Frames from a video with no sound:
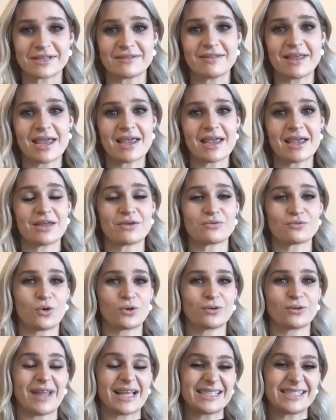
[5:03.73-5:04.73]
And they
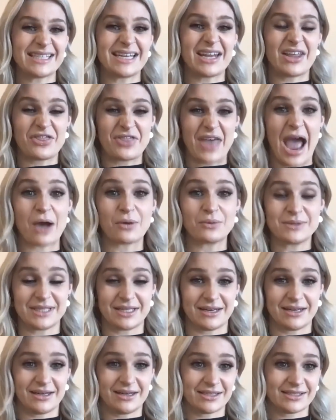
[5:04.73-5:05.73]
enrolled less than
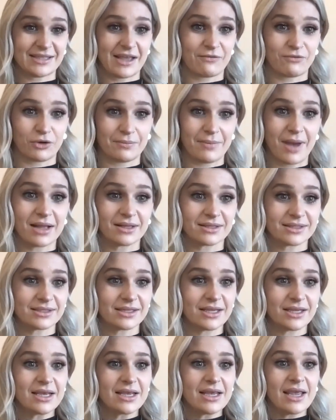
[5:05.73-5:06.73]
1,000 in several
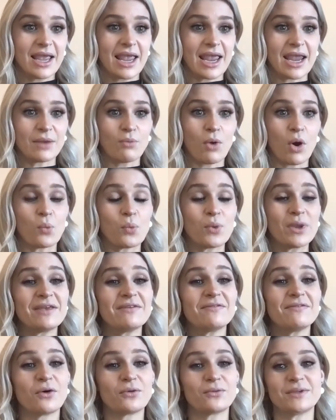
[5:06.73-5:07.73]
months. And what
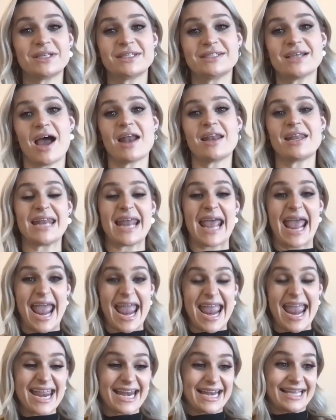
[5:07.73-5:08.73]
we've only done in
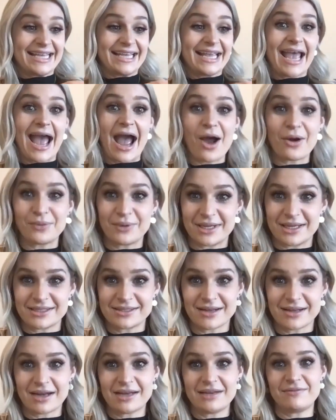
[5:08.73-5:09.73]
8
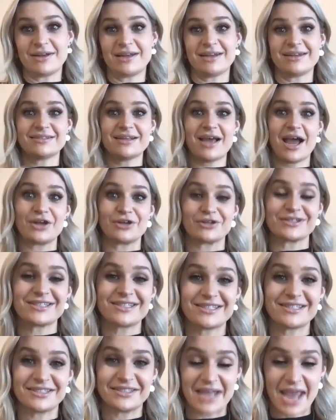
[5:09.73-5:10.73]
counties, not even an entire
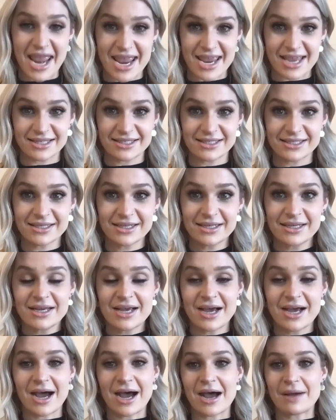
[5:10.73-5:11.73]
state,
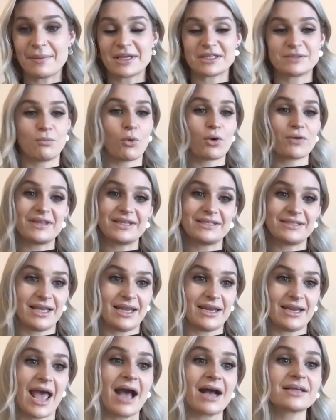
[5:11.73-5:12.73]
has more than
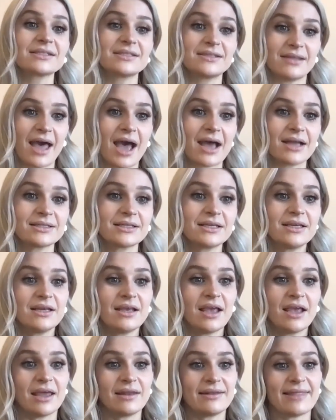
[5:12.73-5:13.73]
10x that.
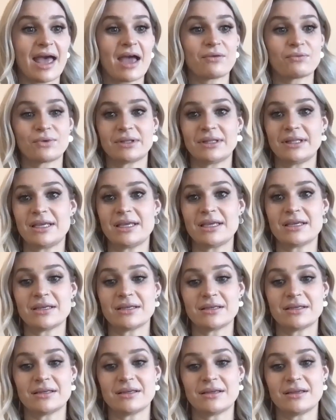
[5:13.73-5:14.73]
And that
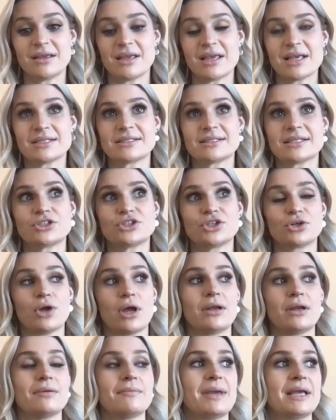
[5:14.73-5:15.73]
really is such
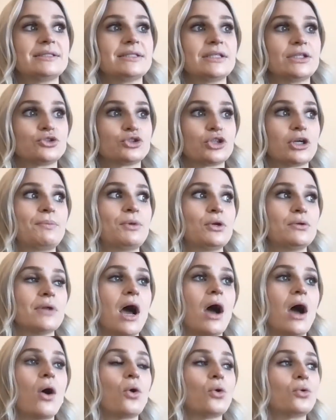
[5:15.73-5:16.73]
an amazing tribute,
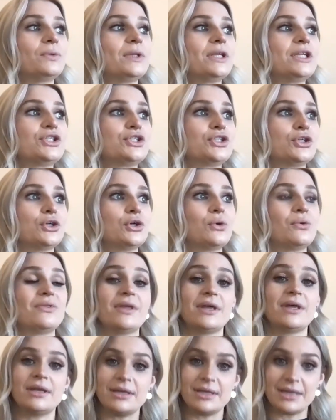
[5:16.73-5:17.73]
not only to
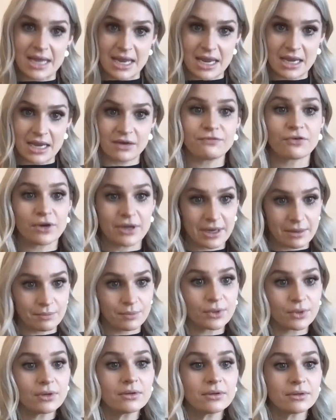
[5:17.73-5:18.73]
the need for
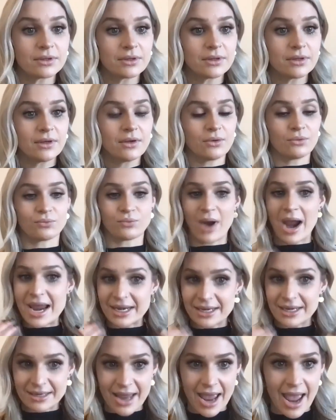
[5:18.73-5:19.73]
Nymbl
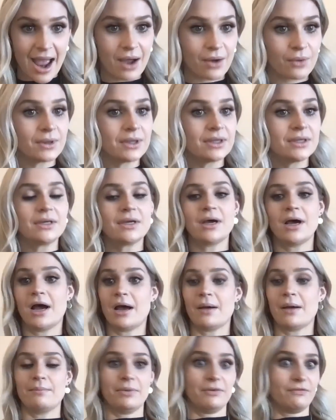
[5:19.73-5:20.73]
right now,
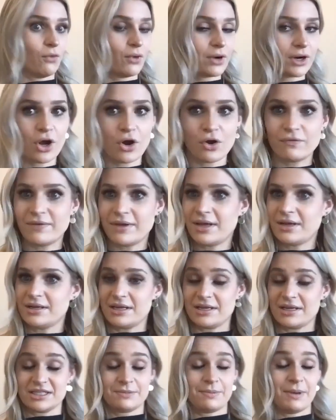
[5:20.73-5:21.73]
before
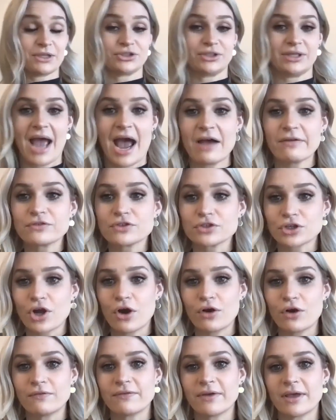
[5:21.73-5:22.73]
COVID, especially after
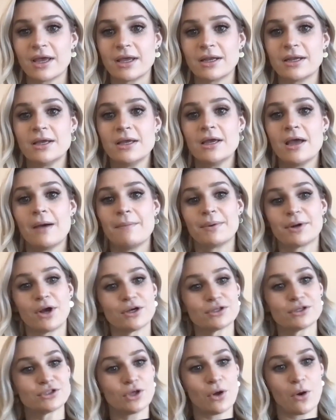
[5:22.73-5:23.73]
COVID, but
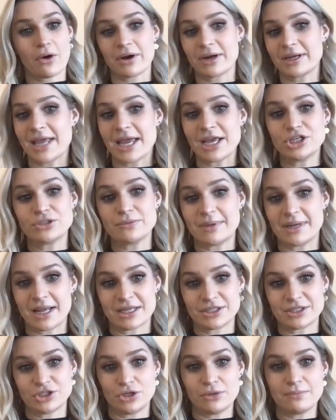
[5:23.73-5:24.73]
also our engagement,
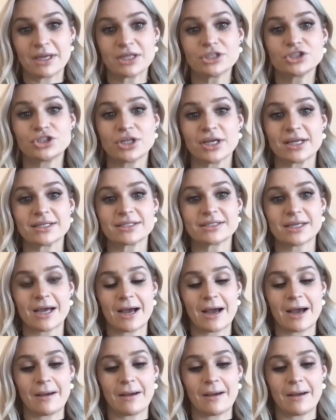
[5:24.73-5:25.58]
as you mentioned.